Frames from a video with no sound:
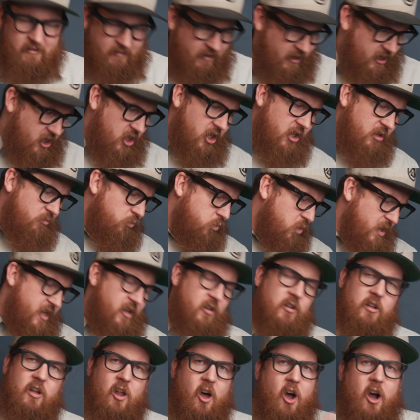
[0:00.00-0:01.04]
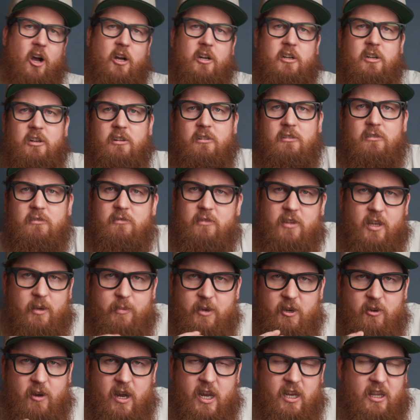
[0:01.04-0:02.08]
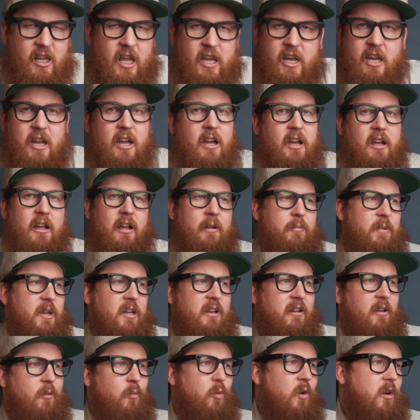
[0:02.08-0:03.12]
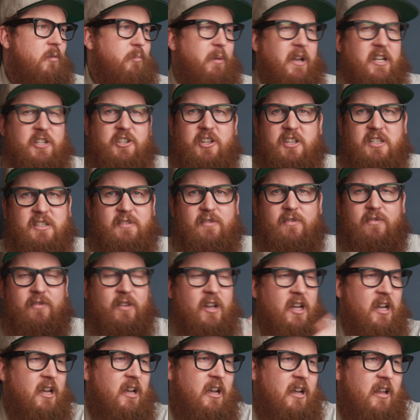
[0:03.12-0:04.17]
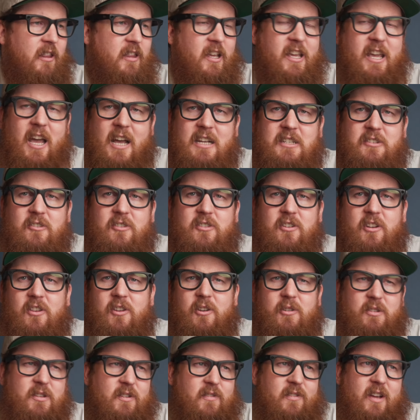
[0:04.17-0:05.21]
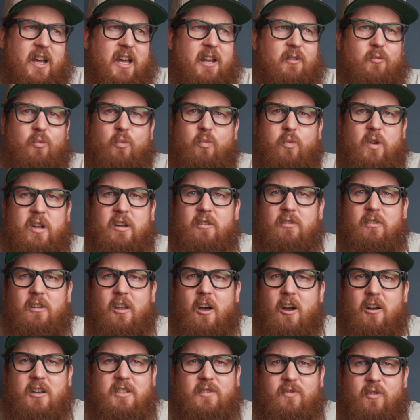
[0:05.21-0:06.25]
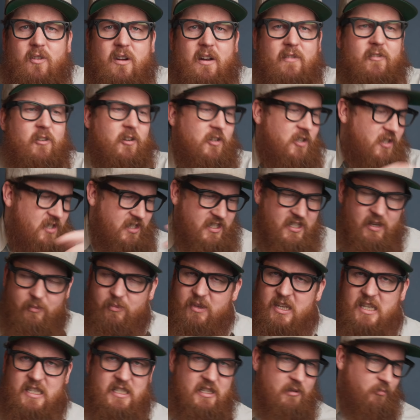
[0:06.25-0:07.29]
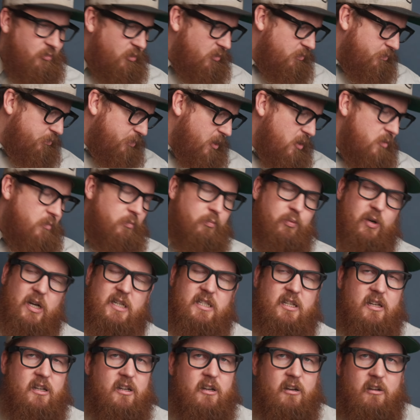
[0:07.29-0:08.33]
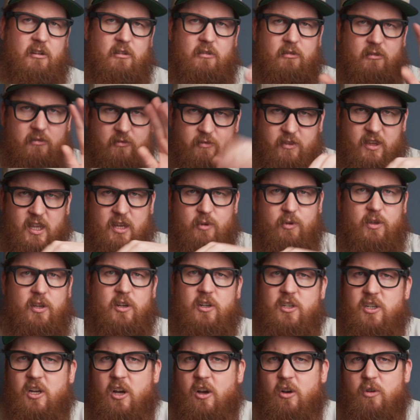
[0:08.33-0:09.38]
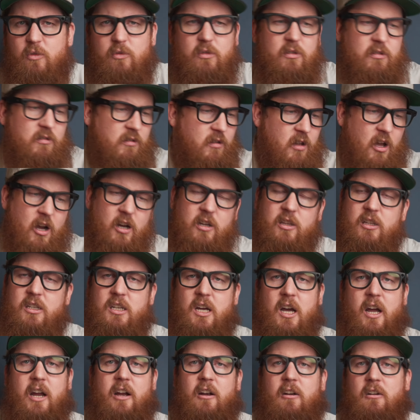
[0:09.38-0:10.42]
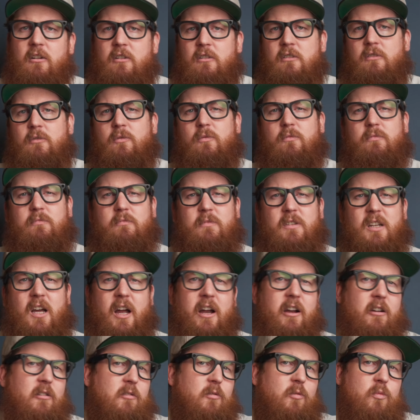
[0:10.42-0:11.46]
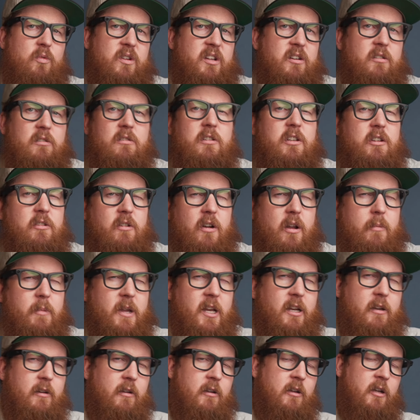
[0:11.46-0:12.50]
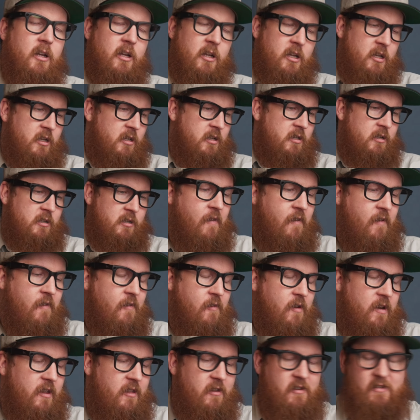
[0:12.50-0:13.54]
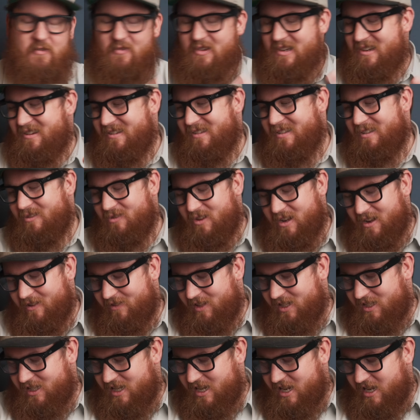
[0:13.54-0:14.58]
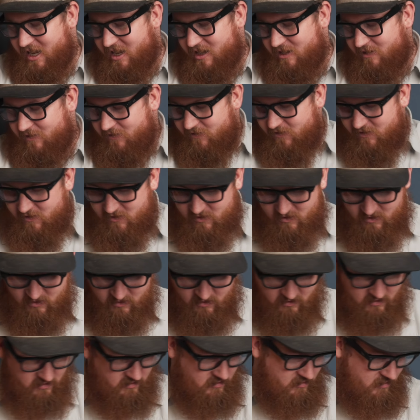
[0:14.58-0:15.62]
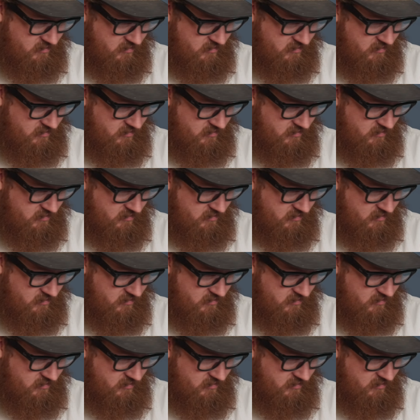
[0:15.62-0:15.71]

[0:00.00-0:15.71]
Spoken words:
good wheel lock, that'd be great. Like, workbenches, the casters on those have had wheel locks forever. Just something simple. Boom, press a little thing with your toe, lock the tire. Tire, wheel, you know what I mean. What else do I have that's a negative?